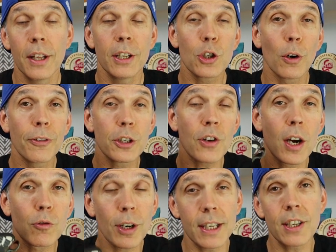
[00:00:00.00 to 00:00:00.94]
The Endorphin
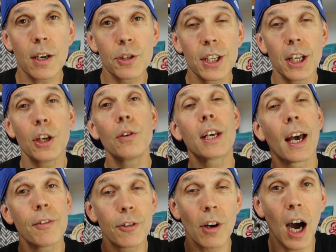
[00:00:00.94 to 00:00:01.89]
Trail retails in the
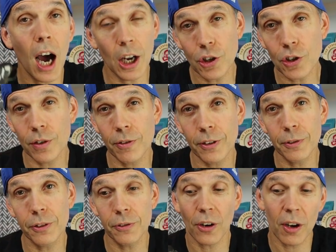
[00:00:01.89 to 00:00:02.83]
UK for
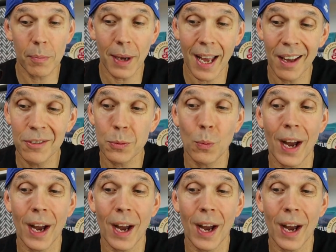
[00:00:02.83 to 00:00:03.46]
£155,